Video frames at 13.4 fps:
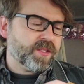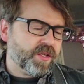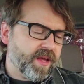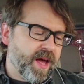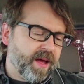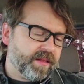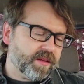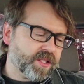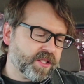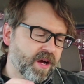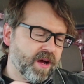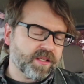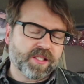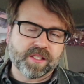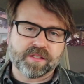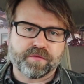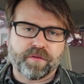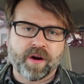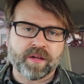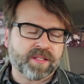yeah, the sauce is
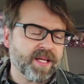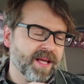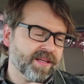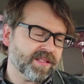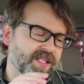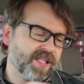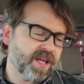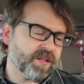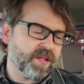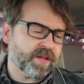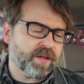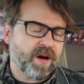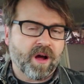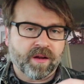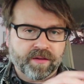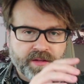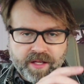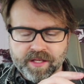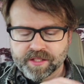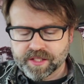front and center on
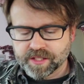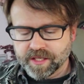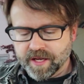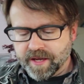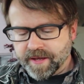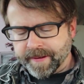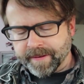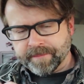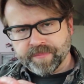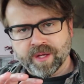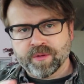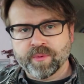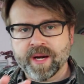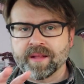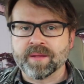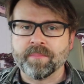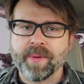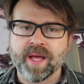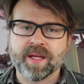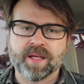this. The other one had the
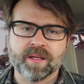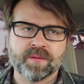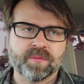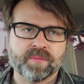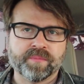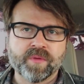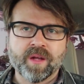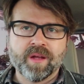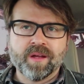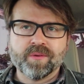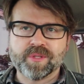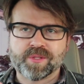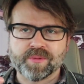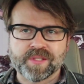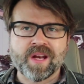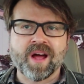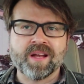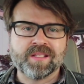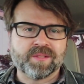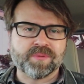bacon, which was
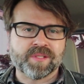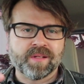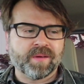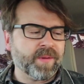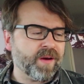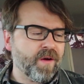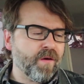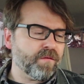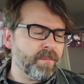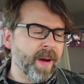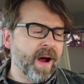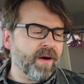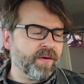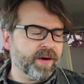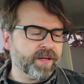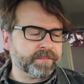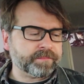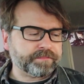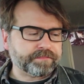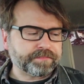nice. It was a little bit
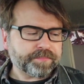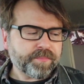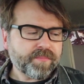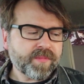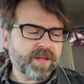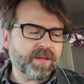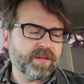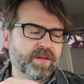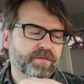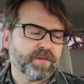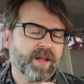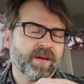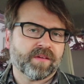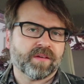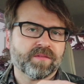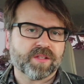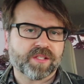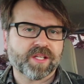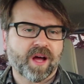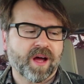overpowering, the flavor of
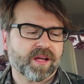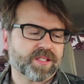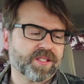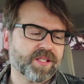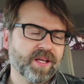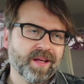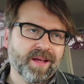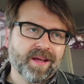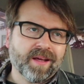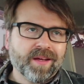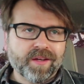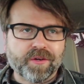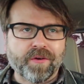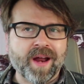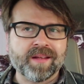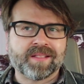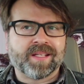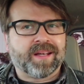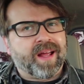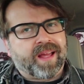the sauce.
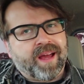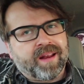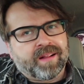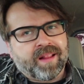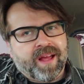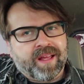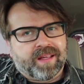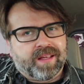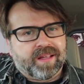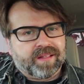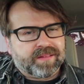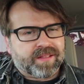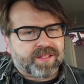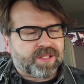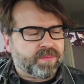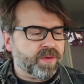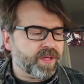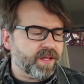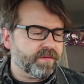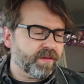Granted, I kind of like the
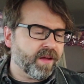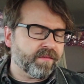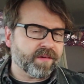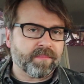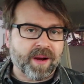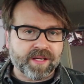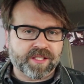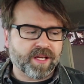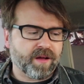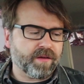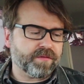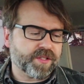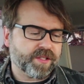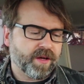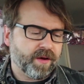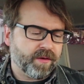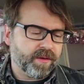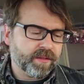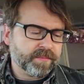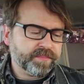smoky flavor myself, so